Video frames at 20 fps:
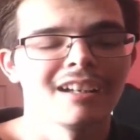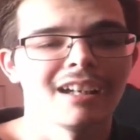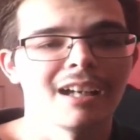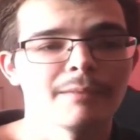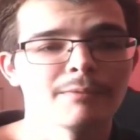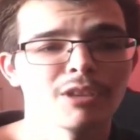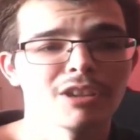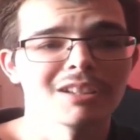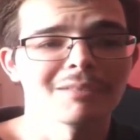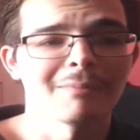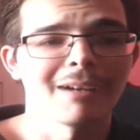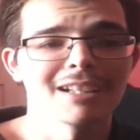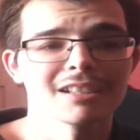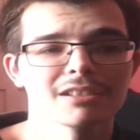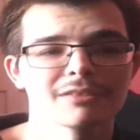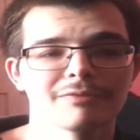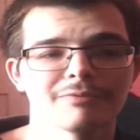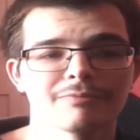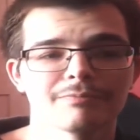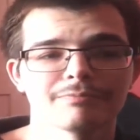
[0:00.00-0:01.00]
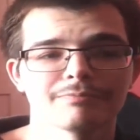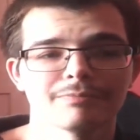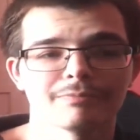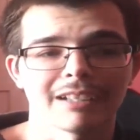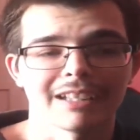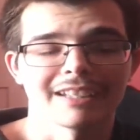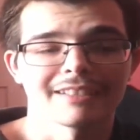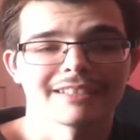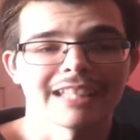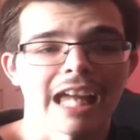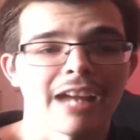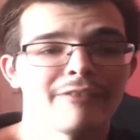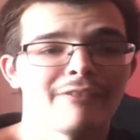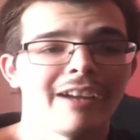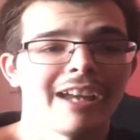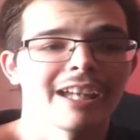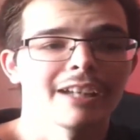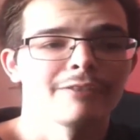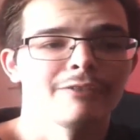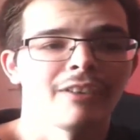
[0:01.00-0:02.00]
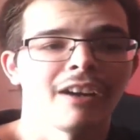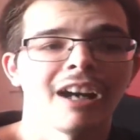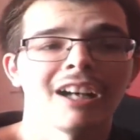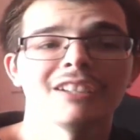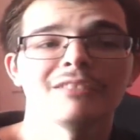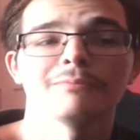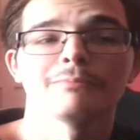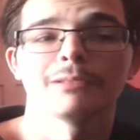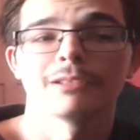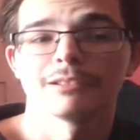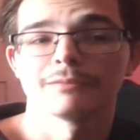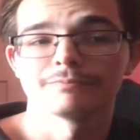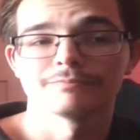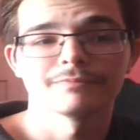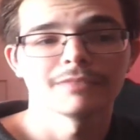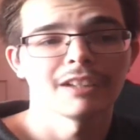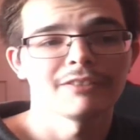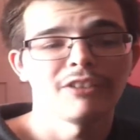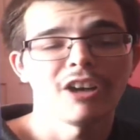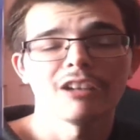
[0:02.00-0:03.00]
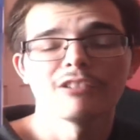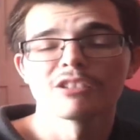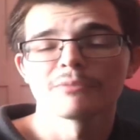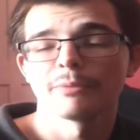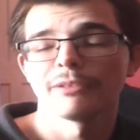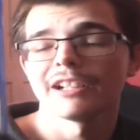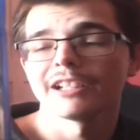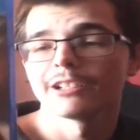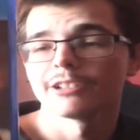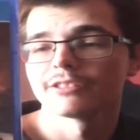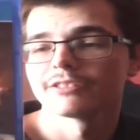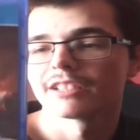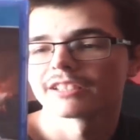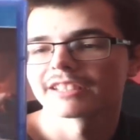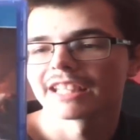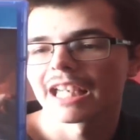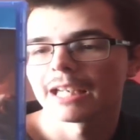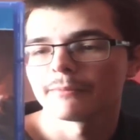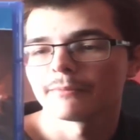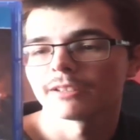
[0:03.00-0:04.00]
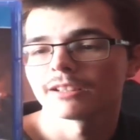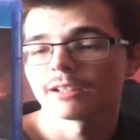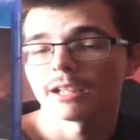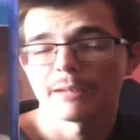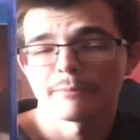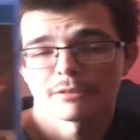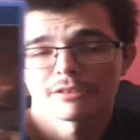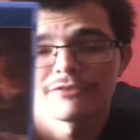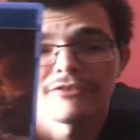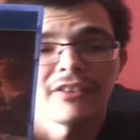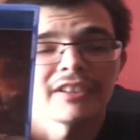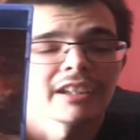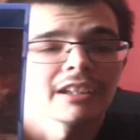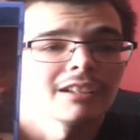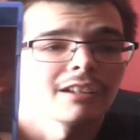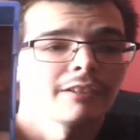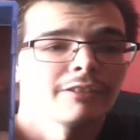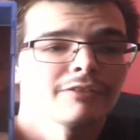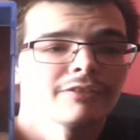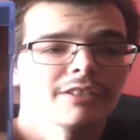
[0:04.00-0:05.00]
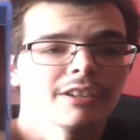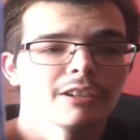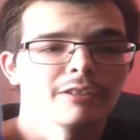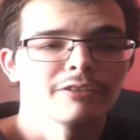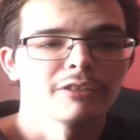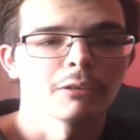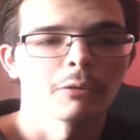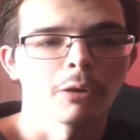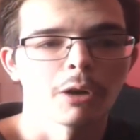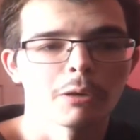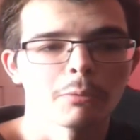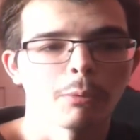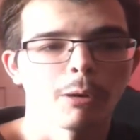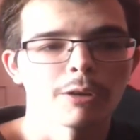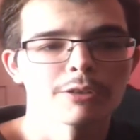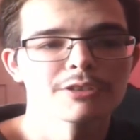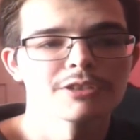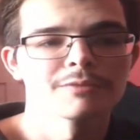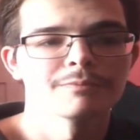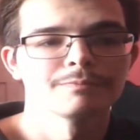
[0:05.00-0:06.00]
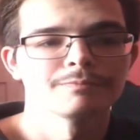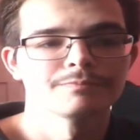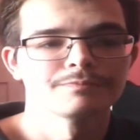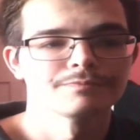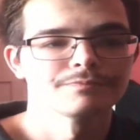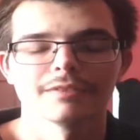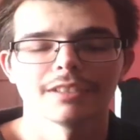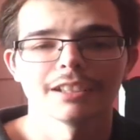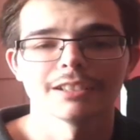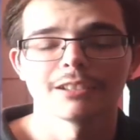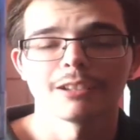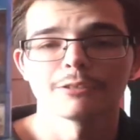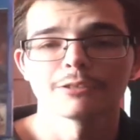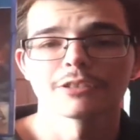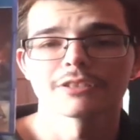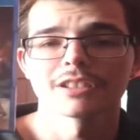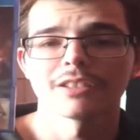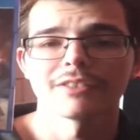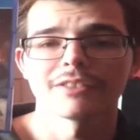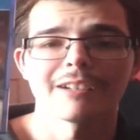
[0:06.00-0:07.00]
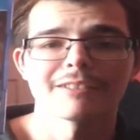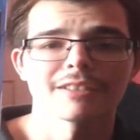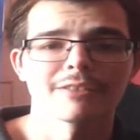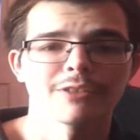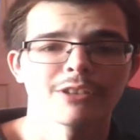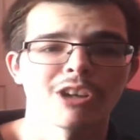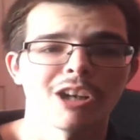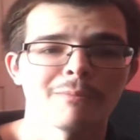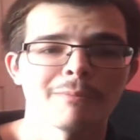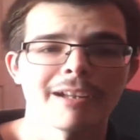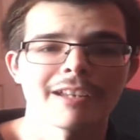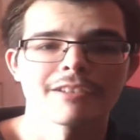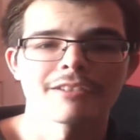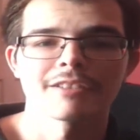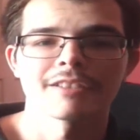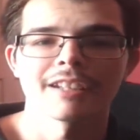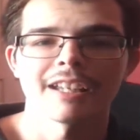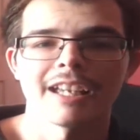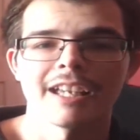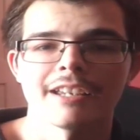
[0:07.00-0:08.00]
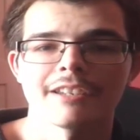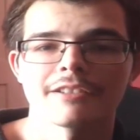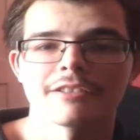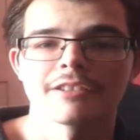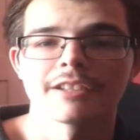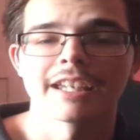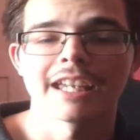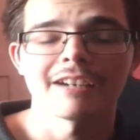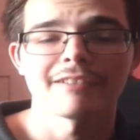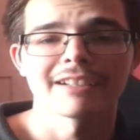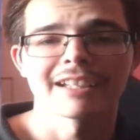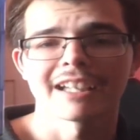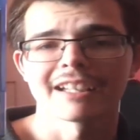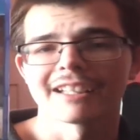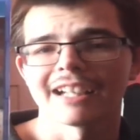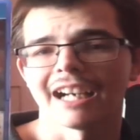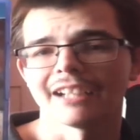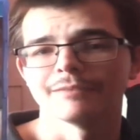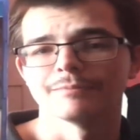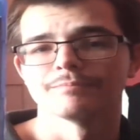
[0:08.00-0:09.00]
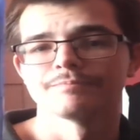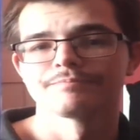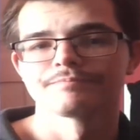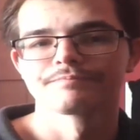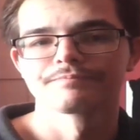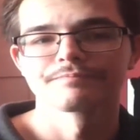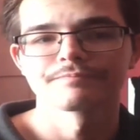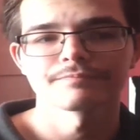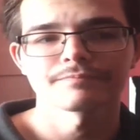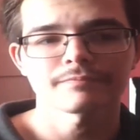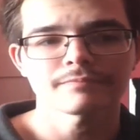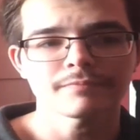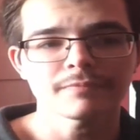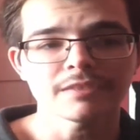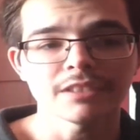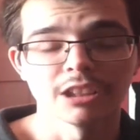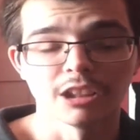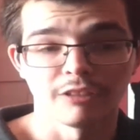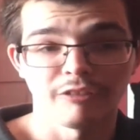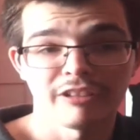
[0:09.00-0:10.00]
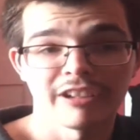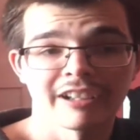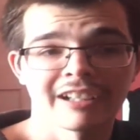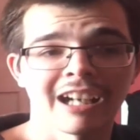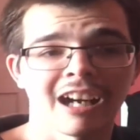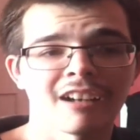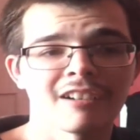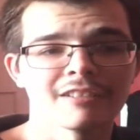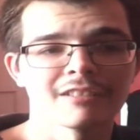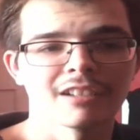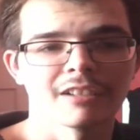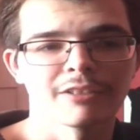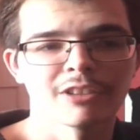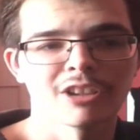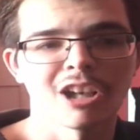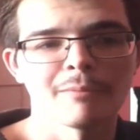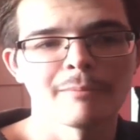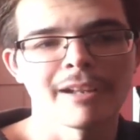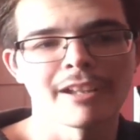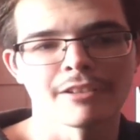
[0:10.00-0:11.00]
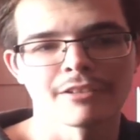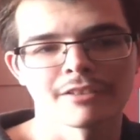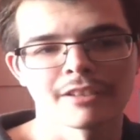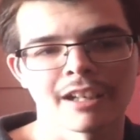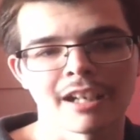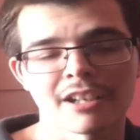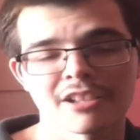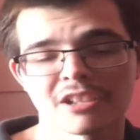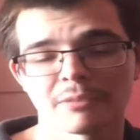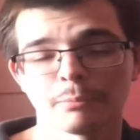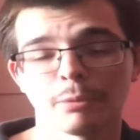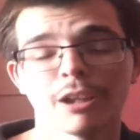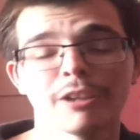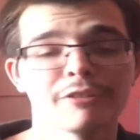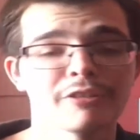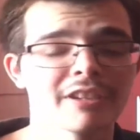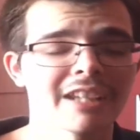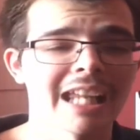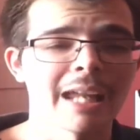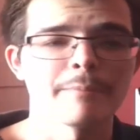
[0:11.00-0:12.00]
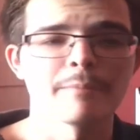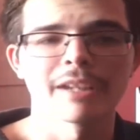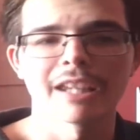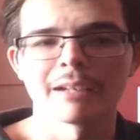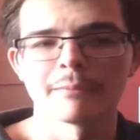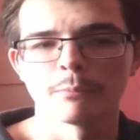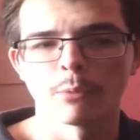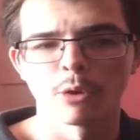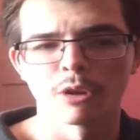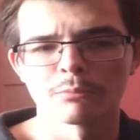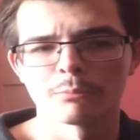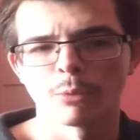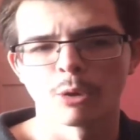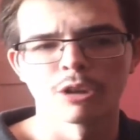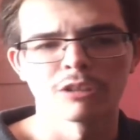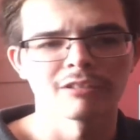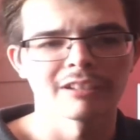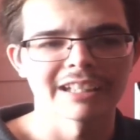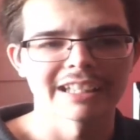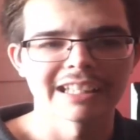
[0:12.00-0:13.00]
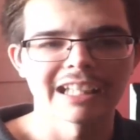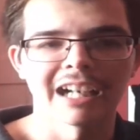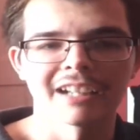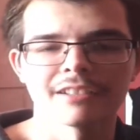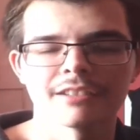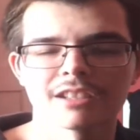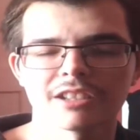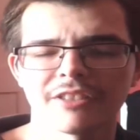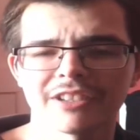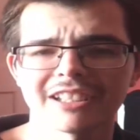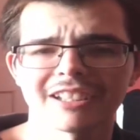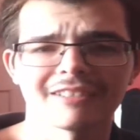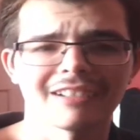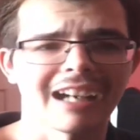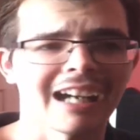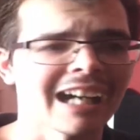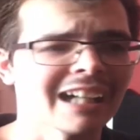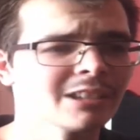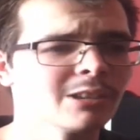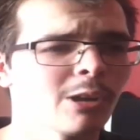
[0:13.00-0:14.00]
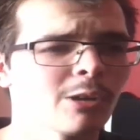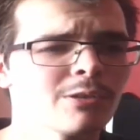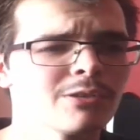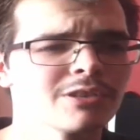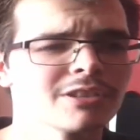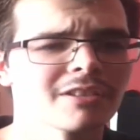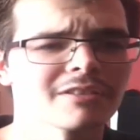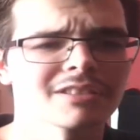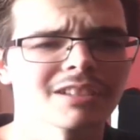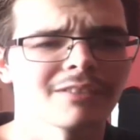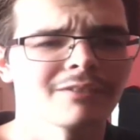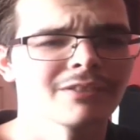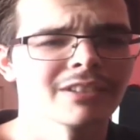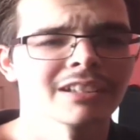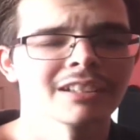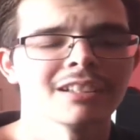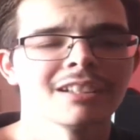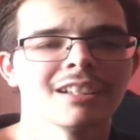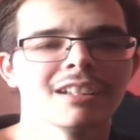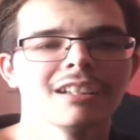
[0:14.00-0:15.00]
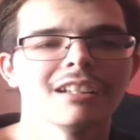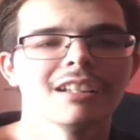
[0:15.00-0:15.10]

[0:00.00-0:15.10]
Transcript: I'm not the massive like Death Egg fan, but I thought it looked pretty good in this game, and it was fun enough, you know, for what it was. And also something else I forgot to mention is you get like a gun, you know, for your character. I forgot to mention that. As you play through the game, you get more and more like guns. I think they're add-ons or something.